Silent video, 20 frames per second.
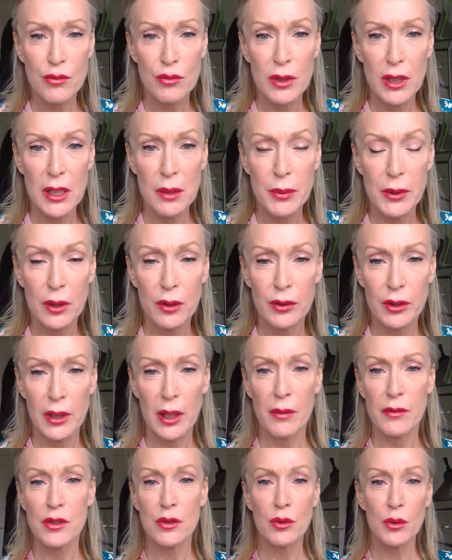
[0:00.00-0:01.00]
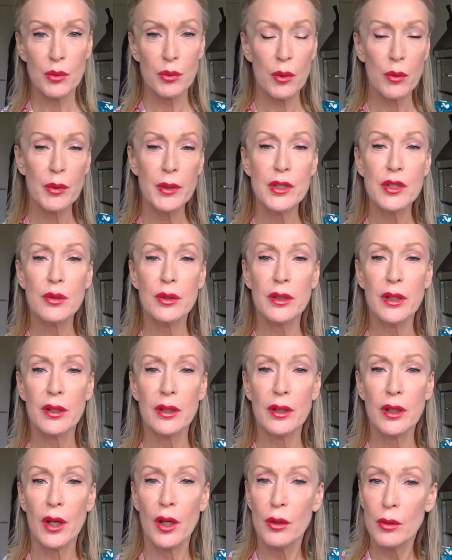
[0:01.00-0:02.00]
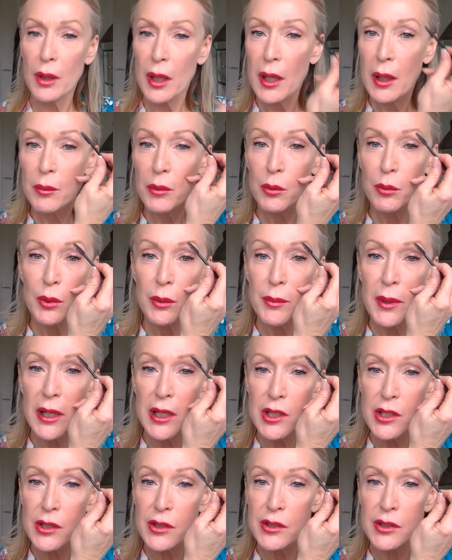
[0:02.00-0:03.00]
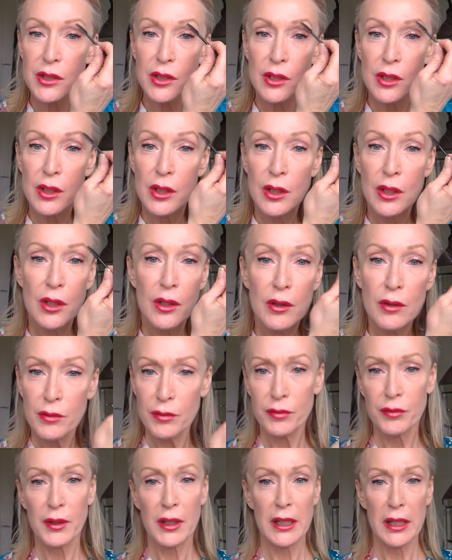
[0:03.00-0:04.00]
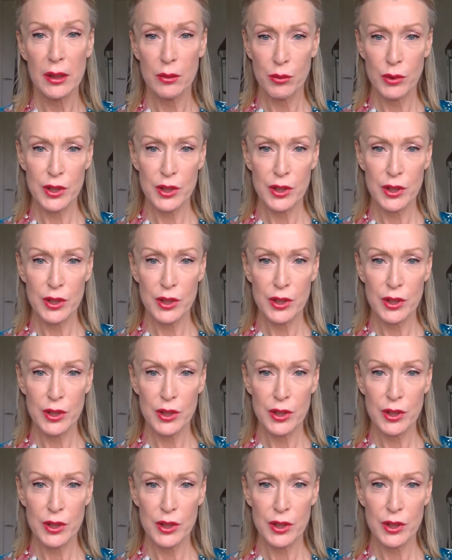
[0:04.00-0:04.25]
Really building up, so we'll probably do another coat, but we may just fill in.